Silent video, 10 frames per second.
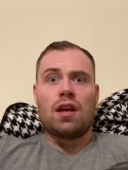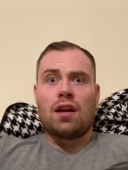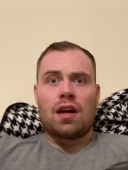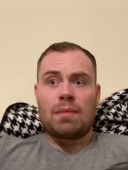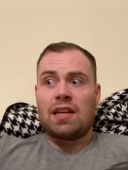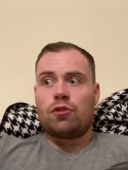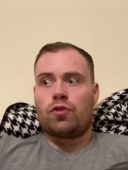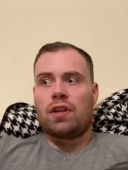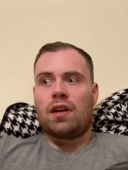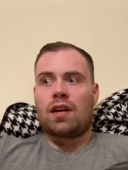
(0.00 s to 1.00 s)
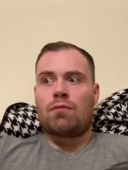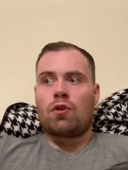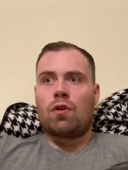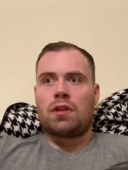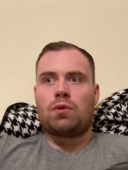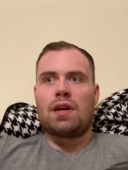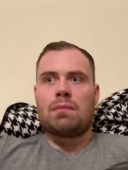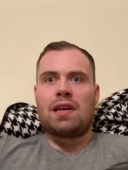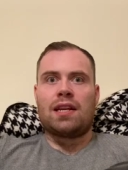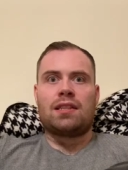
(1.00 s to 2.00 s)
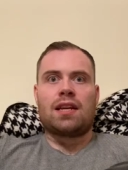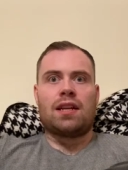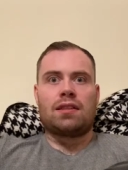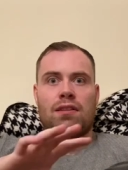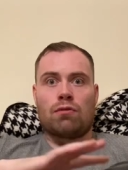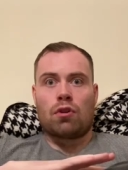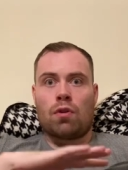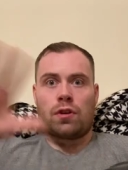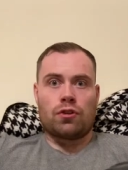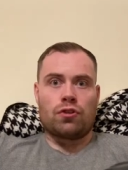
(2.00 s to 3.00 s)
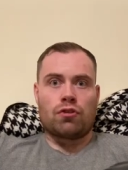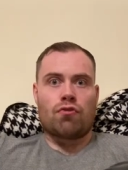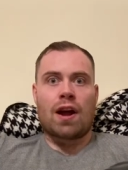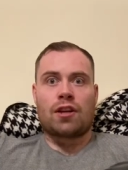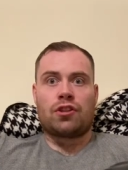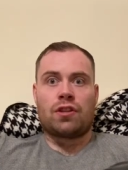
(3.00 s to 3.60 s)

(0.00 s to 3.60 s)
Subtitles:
I mean, literally, like, I recorded 20 minutes and the recording just crashed.